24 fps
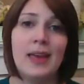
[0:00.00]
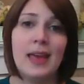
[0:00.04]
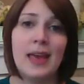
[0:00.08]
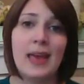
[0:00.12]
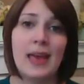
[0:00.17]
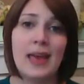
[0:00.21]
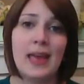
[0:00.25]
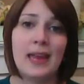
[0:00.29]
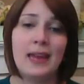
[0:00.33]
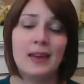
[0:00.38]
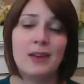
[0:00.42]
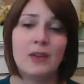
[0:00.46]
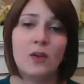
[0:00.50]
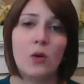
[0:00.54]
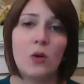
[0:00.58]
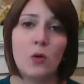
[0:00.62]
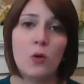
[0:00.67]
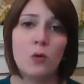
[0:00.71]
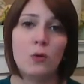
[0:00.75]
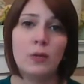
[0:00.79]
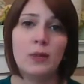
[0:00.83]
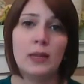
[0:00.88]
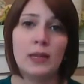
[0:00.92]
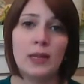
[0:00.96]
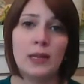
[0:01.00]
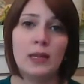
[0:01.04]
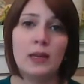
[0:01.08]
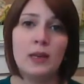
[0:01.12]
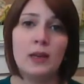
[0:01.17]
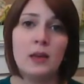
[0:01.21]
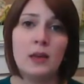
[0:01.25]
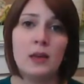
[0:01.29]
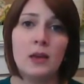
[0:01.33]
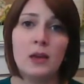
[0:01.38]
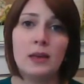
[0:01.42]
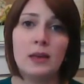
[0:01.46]
and only
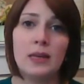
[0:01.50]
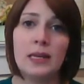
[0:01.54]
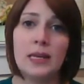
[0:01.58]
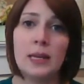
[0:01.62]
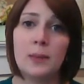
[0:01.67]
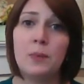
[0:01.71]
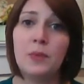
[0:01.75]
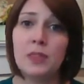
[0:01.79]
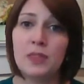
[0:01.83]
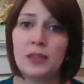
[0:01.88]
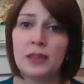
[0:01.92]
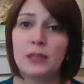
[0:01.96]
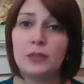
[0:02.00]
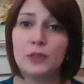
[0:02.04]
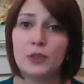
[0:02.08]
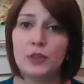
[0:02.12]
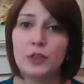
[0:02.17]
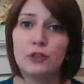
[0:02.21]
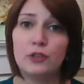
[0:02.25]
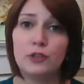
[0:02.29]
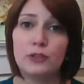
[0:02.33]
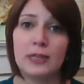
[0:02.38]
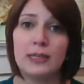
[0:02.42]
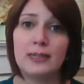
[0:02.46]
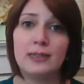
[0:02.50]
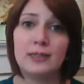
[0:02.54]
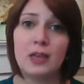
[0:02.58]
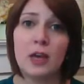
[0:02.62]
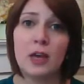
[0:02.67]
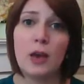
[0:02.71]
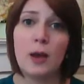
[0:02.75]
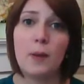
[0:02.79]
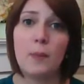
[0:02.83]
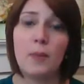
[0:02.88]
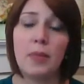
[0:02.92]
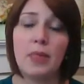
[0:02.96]
keep the things on your
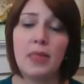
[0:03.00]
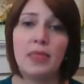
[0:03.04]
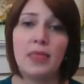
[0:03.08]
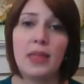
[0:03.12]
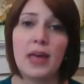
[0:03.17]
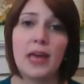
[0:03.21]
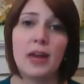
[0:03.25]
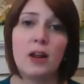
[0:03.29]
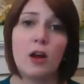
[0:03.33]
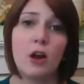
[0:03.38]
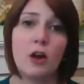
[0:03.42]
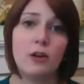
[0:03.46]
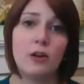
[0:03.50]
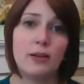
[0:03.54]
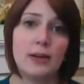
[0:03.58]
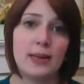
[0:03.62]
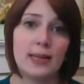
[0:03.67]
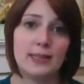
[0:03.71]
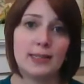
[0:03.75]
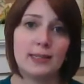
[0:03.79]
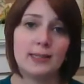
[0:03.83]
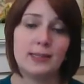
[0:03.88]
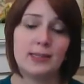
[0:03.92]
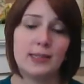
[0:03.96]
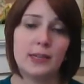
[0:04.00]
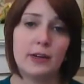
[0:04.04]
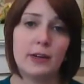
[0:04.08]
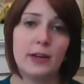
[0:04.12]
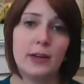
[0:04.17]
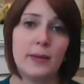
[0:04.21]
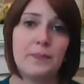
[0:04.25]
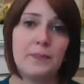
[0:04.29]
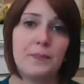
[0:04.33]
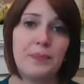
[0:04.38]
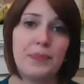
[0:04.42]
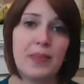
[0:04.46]
desktop that are
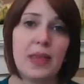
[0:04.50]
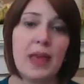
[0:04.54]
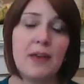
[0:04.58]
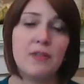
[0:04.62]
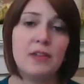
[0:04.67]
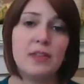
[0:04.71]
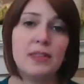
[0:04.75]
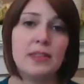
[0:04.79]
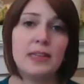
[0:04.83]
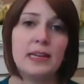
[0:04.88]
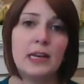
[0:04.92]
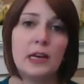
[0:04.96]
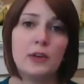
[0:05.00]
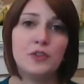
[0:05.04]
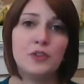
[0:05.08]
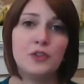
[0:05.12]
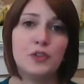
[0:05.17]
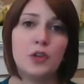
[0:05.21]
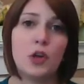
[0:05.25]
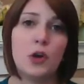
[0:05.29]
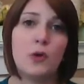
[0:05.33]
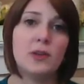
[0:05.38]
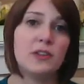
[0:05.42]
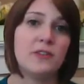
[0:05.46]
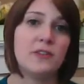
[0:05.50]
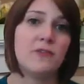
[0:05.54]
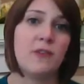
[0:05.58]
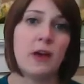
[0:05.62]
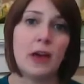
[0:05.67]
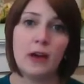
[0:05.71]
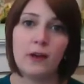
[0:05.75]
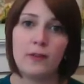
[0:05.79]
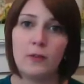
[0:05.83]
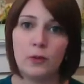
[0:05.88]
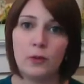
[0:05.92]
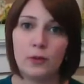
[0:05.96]
necessary. Everything else should go into
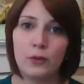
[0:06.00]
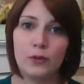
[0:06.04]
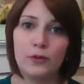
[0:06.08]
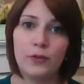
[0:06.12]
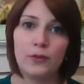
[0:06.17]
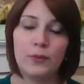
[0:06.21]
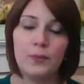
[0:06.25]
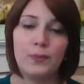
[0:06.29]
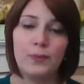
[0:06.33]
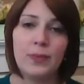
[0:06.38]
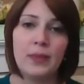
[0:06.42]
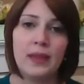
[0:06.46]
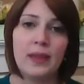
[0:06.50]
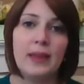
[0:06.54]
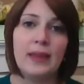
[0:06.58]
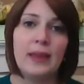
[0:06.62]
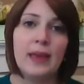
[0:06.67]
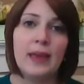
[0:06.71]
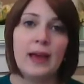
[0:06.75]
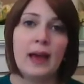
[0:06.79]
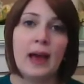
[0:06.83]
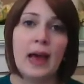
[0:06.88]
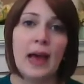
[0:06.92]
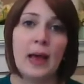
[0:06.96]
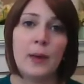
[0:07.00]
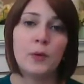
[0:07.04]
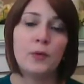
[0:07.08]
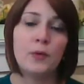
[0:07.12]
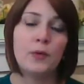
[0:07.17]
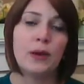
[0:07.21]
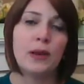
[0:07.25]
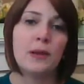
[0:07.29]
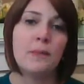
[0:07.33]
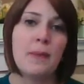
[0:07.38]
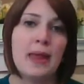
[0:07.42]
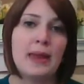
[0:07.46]
file folders. I would
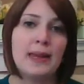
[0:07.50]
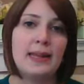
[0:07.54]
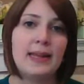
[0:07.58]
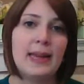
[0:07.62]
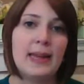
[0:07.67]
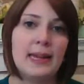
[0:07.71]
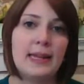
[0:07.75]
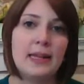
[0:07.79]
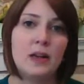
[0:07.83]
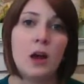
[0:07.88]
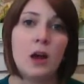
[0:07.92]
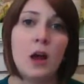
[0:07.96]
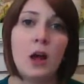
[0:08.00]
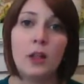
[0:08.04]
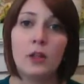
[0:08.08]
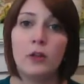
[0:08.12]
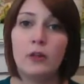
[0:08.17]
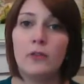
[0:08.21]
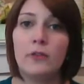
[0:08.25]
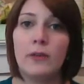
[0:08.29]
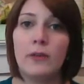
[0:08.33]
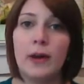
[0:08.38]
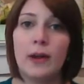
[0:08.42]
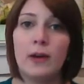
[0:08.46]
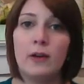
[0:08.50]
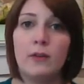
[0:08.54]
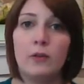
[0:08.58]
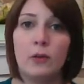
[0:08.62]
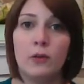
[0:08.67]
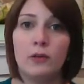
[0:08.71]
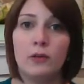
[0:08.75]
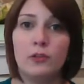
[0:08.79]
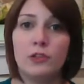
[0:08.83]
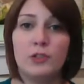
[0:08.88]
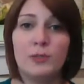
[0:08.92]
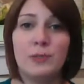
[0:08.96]
recommend getting colored file
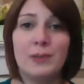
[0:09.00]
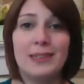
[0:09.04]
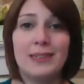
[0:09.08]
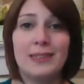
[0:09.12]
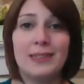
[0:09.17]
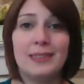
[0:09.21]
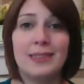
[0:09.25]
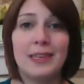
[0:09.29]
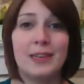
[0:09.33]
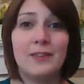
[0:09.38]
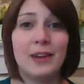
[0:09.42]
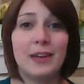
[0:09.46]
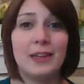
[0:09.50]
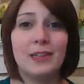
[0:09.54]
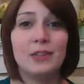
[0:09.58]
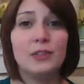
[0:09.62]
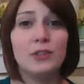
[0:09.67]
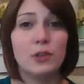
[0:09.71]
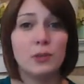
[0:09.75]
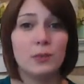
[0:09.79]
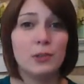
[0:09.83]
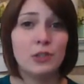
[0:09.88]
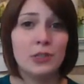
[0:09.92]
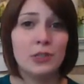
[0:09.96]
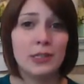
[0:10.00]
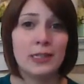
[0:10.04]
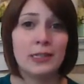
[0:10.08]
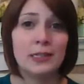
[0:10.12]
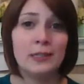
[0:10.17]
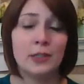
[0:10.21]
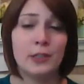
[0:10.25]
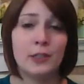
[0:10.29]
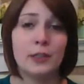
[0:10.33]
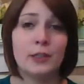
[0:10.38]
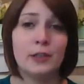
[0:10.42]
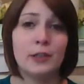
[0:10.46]
folders because I find it so much
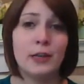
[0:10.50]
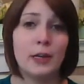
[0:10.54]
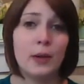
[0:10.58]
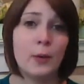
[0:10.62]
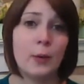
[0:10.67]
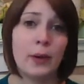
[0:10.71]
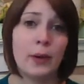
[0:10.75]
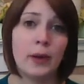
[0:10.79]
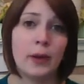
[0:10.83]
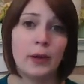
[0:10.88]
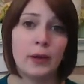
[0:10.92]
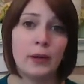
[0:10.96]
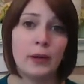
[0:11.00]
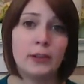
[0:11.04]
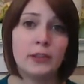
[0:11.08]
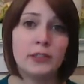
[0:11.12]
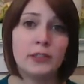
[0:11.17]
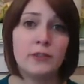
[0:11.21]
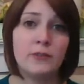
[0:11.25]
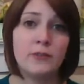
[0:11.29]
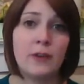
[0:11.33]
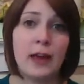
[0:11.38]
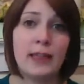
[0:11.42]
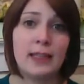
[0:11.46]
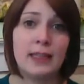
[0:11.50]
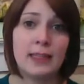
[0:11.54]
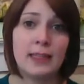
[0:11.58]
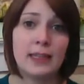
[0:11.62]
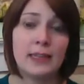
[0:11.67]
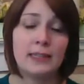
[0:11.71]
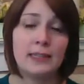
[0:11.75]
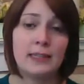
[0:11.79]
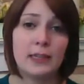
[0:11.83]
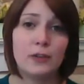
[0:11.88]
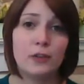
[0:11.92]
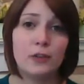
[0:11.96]
easier and quicker to find
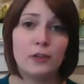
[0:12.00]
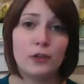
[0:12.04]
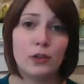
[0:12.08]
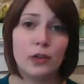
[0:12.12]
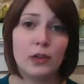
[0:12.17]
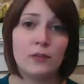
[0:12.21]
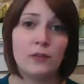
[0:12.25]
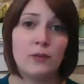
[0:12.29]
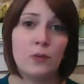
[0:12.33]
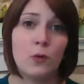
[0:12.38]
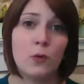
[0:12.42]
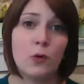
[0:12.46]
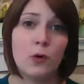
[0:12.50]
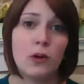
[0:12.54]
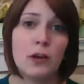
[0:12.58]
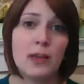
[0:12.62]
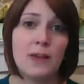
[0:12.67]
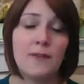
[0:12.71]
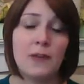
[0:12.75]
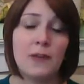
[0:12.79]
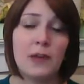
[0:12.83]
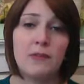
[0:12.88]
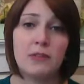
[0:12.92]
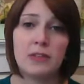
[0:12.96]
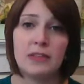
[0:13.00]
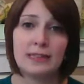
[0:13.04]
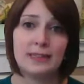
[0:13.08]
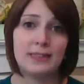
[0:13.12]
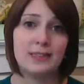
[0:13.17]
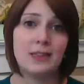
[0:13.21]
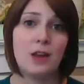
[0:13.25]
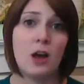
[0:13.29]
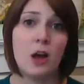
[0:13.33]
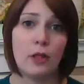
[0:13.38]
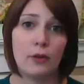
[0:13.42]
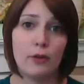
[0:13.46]
things that you're looking for if
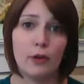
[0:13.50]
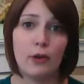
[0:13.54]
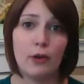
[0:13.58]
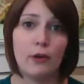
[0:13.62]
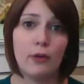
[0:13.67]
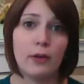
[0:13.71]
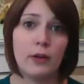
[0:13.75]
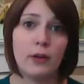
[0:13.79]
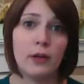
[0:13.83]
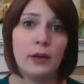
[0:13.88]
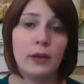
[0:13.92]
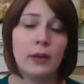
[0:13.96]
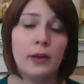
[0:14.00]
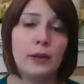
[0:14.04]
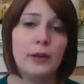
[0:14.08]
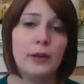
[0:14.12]
everything's color-coded.